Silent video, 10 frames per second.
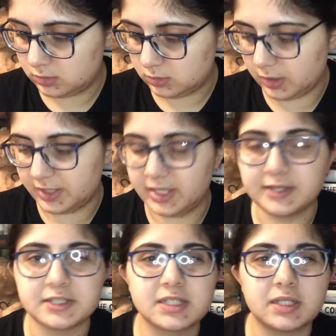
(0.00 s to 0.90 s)
Okay, yeah,
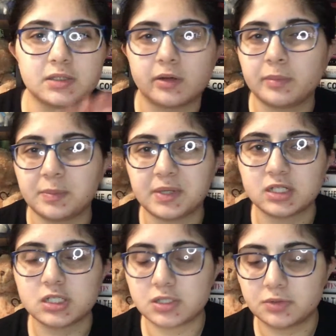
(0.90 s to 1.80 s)
there's like a little bit of
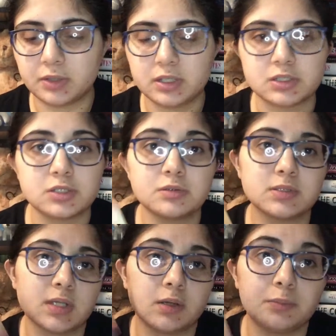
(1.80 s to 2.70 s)
pictures throughout it too,
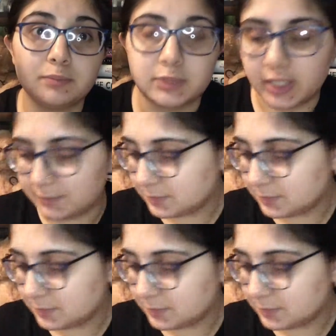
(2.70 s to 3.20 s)
so yeah.